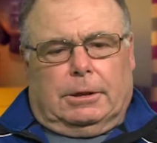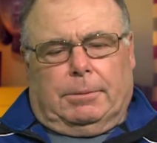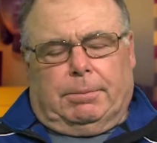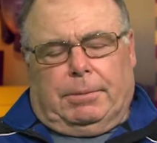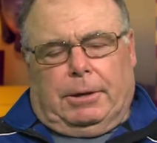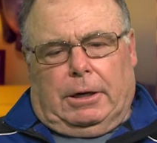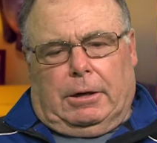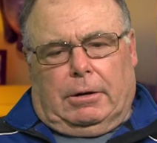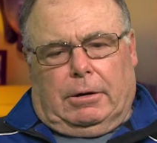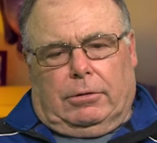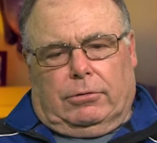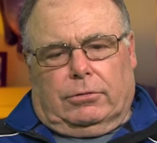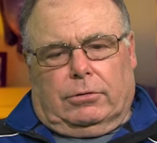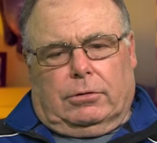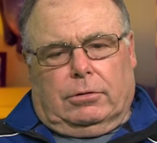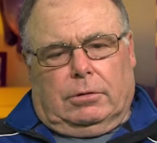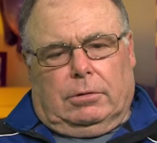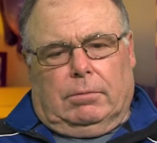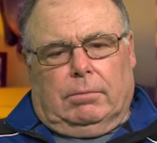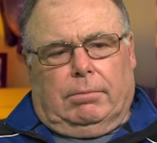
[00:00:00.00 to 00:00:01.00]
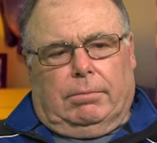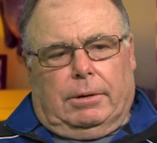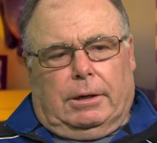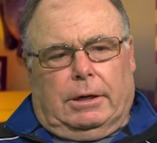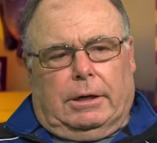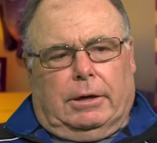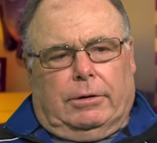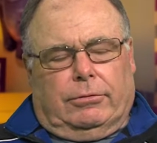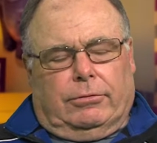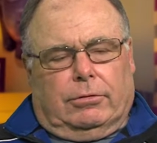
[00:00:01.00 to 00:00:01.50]
my parents couldn't
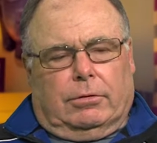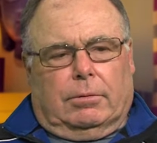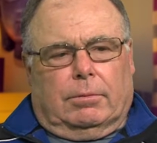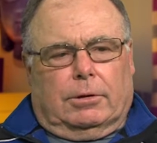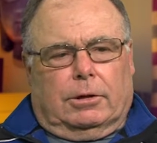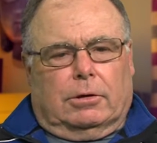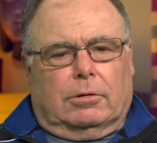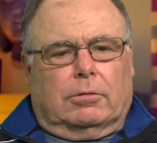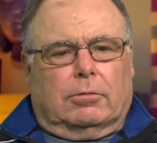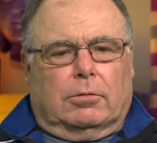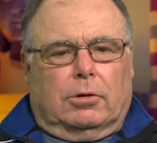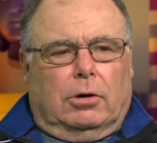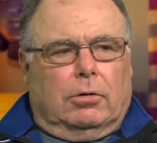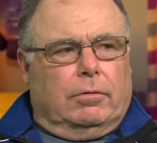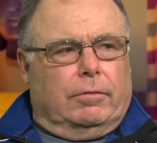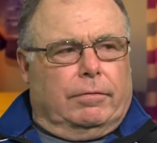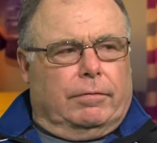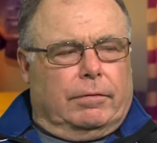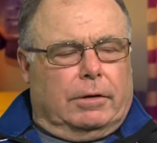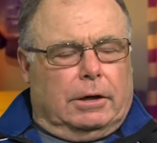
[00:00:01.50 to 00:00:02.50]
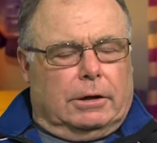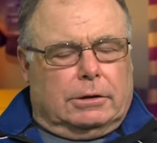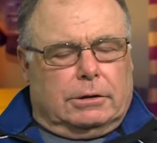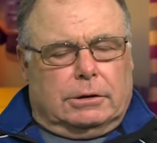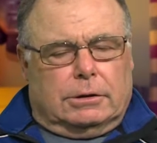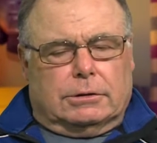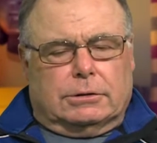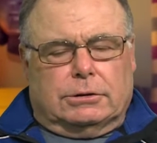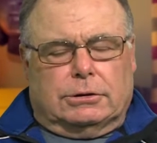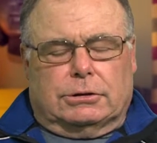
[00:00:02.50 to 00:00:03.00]
buy some of the road
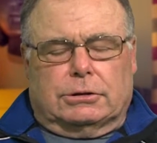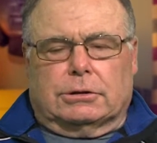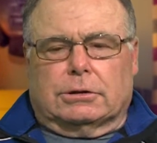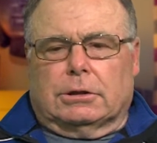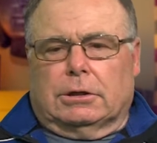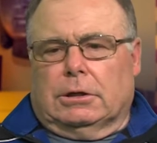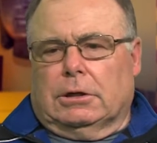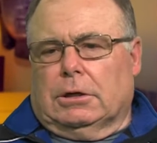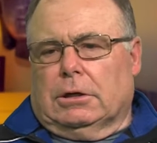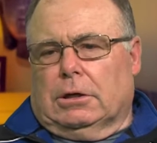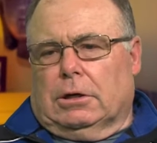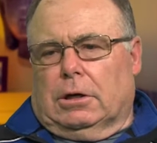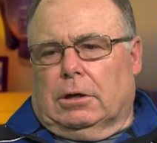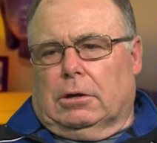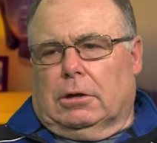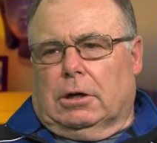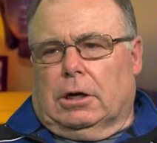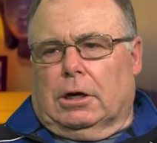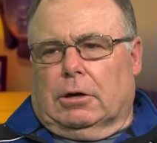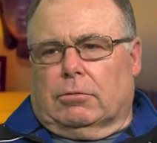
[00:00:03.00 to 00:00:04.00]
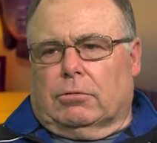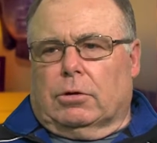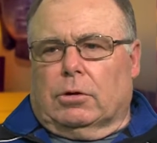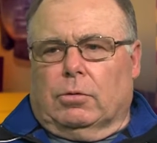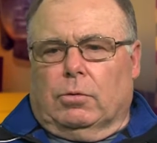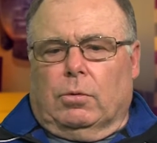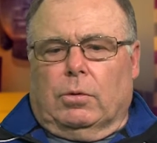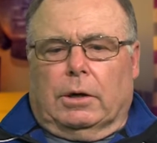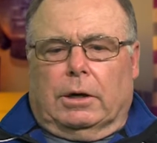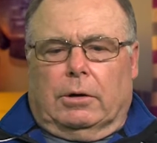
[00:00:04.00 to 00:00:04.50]
frontage along
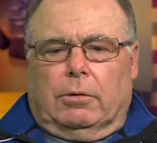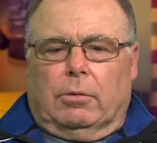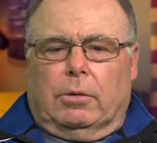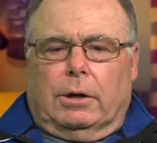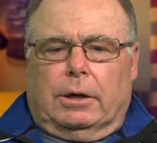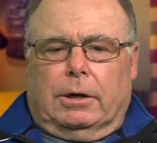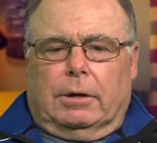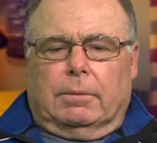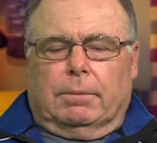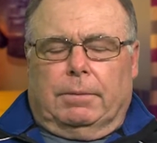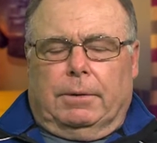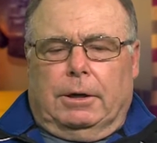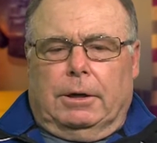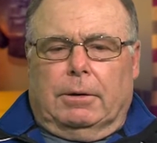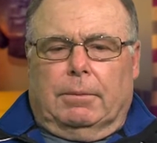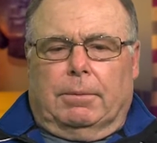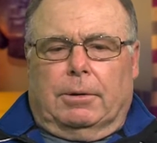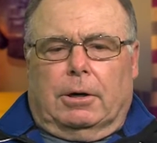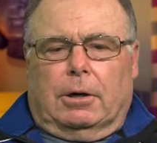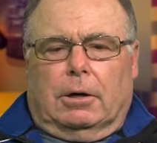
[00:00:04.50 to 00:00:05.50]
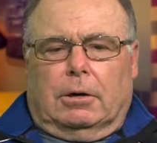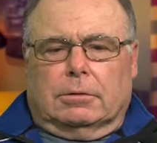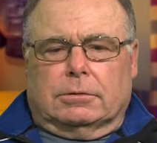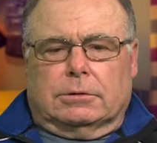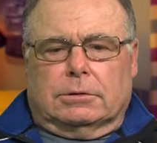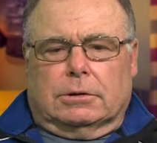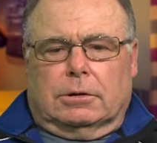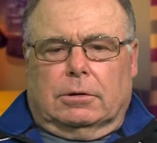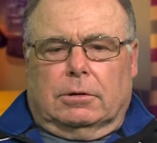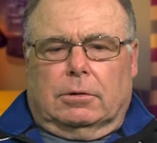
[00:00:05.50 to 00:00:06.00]
Route 101 in Peterborough,
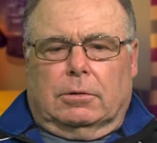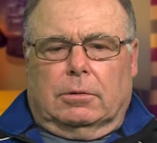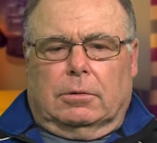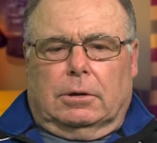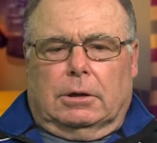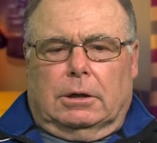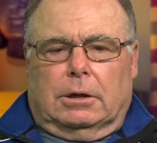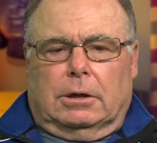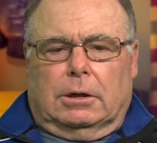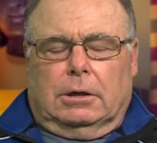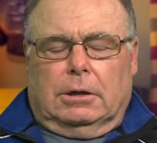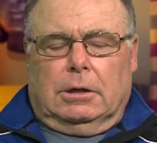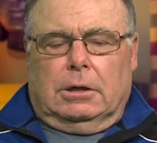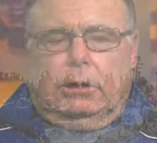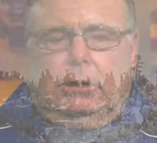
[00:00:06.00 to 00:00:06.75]
so